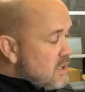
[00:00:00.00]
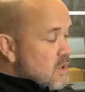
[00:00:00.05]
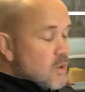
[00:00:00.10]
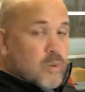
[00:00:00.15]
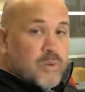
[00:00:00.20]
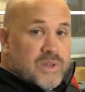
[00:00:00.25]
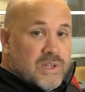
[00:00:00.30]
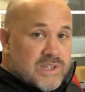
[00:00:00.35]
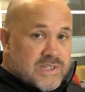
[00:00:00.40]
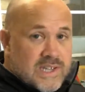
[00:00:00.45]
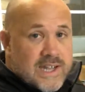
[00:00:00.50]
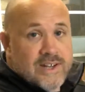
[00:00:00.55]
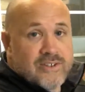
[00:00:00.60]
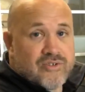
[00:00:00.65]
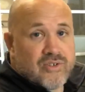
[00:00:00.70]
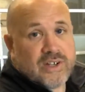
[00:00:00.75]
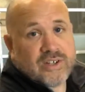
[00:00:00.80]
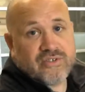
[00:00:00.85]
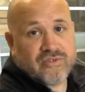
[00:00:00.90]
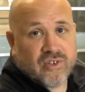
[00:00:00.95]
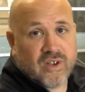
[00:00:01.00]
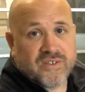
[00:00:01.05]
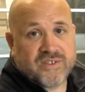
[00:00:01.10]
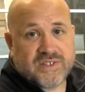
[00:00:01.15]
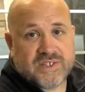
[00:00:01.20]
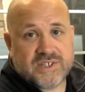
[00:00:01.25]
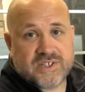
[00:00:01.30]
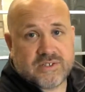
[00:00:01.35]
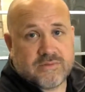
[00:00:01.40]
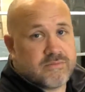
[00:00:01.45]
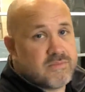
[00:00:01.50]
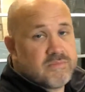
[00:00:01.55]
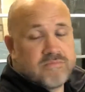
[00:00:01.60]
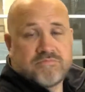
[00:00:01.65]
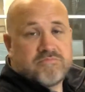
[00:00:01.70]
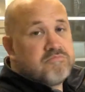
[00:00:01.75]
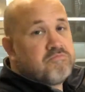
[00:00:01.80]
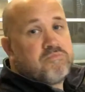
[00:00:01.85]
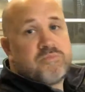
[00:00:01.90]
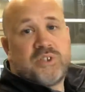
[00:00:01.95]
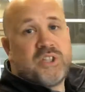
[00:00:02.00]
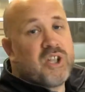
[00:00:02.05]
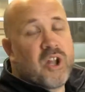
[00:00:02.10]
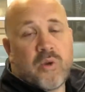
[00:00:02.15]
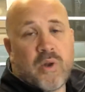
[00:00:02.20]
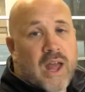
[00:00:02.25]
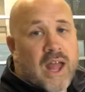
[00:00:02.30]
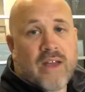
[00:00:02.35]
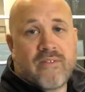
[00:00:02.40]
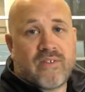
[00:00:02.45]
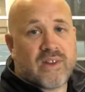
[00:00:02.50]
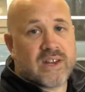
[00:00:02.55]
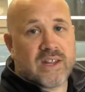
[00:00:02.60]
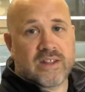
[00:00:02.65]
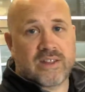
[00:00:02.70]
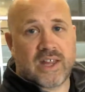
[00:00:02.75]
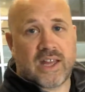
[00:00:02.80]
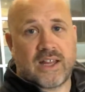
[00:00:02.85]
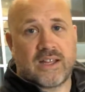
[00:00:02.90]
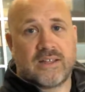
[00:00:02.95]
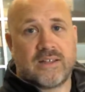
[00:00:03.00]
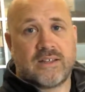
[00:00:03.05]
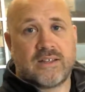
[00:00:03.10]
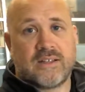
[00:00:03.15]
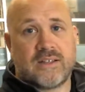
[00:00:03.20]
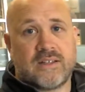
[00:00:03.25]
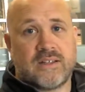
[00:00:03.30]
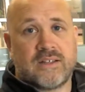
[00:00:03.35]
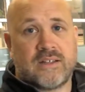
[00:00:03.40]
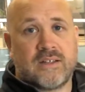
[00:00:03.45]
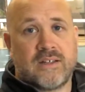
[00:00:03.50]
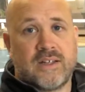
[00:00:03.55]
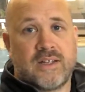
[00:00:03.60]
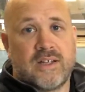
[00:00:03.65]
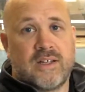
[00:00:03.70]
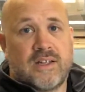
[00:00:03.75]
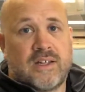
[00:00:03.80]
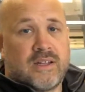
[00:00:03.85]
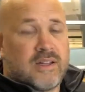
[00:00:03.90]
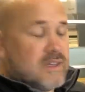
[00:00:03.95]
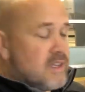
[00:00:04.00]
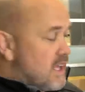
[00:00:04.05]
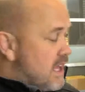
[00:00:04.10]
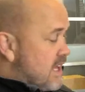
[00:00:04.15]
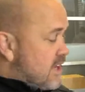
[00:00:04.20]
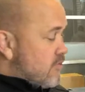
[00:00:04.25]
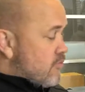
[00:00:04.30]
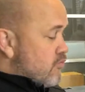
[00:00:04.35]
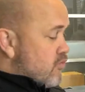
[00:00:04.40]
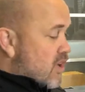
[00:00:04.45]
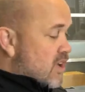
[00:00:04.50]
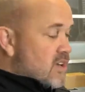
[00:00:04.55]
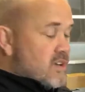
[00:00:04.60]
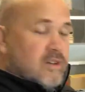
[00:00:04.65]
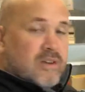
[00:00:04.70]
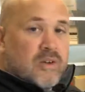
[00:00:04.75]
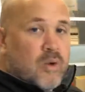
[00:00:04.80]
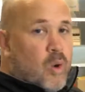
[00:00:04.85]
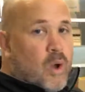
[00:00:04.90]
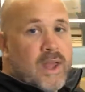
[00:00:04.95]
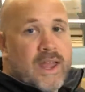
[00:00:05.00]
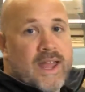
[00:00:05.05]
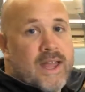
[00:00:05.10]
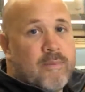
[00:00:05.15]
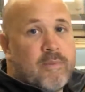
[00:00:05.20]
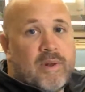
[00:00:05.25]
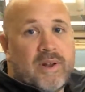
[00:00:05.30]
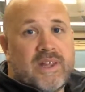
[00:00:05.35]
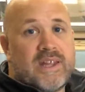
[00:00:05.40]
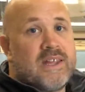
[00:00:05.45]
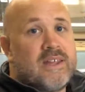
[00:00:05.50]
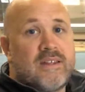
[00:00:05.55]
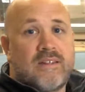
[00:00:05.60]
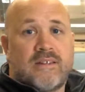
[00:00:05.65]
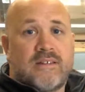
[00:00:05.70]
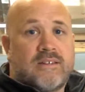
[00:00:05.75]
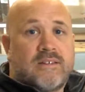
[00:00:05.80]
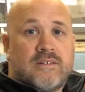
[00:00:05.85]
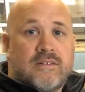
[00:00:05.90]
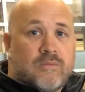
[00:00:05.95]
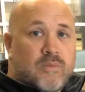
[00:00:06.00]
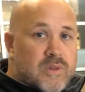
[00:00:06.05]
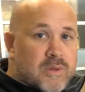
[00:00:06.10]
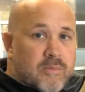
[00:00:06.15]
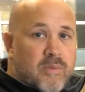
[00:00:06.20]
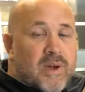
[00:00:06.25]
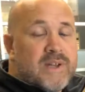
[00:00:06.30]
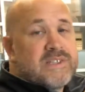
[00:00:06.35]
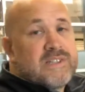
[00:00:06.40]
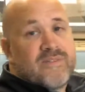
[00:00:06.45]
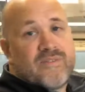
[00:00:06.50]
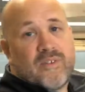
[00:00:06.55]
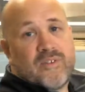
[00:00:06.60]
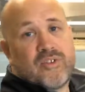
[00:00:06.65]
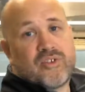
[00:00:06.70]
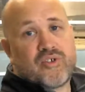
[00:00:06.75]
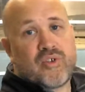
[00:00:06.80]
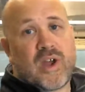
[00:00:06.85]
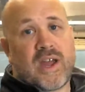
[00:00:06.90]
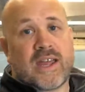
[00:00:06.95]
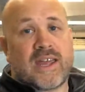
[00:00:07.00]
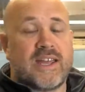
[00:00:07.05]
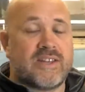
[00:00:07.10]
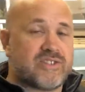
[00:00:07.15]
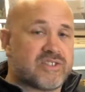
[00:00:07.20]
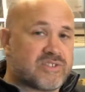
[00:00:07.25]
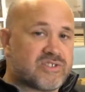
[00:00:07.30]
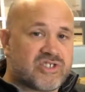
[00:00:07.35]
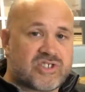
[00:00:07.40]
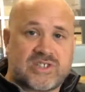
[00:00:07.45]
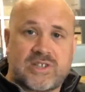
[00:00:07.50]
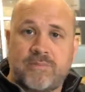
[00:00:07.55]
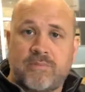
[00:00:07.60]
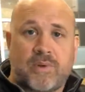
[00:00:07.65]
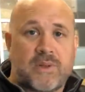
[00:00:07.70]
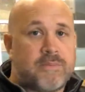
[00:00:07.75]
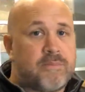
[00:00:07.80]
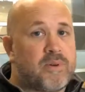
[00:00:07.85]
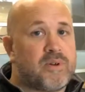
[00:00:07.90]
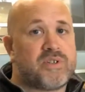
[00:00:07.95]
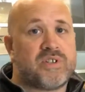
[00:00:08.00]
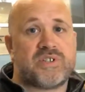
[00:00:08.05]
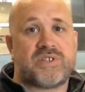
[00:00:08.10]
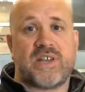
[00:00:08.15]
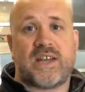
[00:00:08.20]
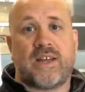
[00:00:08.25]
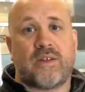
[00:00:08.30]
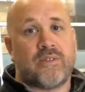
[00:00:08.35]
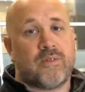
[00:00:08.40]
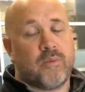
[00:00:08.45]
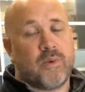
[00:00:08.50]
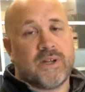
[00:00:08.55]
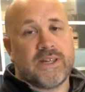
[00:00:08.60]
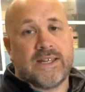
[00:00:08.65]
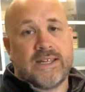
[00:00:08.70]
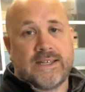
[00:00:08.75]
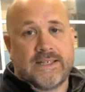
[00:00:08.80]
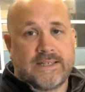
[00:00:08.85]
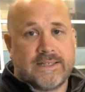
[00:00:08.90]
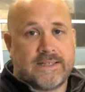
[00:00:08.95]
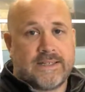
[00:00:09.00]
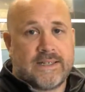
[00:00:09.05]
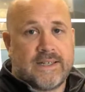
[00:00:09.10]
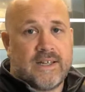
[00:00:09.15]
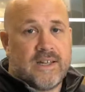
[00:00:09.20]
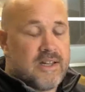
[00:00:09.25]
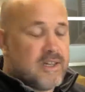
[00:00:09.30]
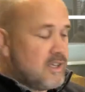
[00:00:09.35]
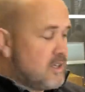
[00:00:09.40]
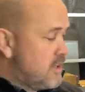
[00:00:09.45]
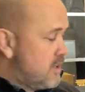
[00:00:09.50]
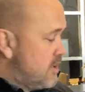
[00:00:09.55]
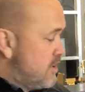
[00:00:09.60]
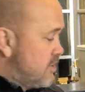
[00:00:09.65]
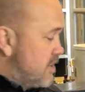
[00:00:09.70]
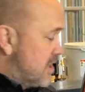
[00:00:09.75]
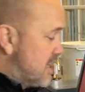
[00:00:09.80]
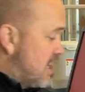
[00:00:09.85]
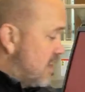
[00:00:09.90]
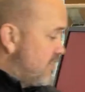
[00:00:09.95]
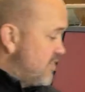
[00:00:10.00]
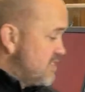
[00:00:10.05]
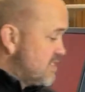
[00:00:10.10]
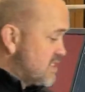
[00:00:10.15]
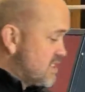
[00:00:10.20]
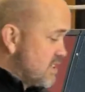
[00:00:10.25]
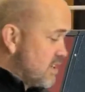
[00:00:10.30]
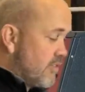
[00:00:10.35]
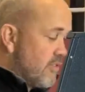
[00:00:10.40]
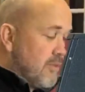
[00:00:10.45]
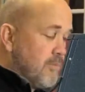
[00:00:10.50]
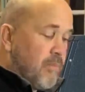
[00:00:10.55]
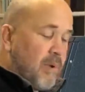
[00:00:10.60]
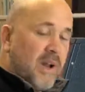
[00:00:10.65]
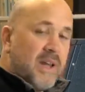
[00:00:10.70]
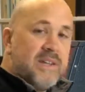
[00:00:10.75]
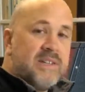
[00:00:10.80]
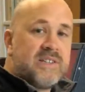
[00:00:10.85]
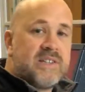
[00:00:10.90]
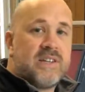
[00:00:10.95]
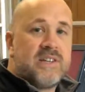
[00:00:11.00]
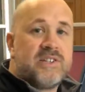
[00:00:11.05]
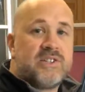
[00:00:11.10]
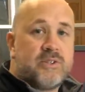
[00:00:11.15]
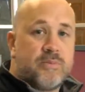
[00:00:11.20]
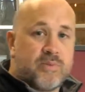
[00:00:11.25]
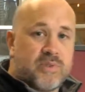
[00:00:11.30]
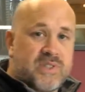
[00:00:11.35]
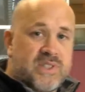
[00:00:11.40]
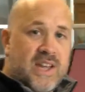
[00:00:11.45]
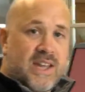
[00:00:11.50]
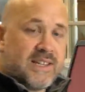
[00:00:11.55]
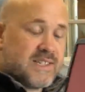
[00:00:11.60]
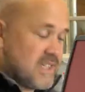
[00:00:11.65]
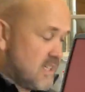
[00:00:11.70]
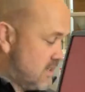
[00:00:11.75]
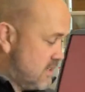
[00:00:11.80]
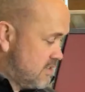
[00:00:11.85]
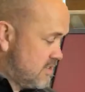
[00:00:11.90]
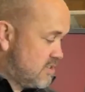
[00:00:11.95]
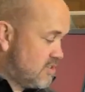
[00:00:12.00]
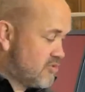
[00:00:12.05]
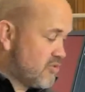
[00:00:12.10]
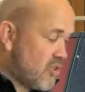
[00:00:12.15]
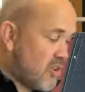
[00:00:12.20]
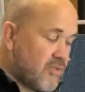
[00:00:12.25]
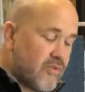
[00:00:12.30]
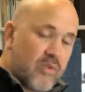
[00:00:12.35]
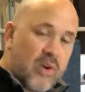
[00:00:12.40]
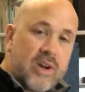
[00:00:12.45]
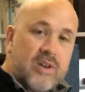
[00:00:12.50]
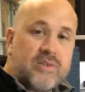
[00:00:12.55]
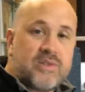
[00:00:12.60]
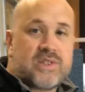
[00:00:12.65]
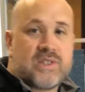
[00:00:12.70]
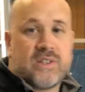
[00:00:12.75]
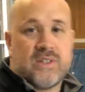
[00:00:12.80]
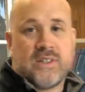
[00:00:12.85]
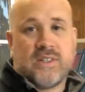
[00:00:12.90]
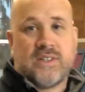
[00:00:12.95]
With the Intellitrax drive system, you don't have any of that. It can run quite happily with abrasive on the track, it just simply pushes it out the way. The covers are in place to protect the drive rails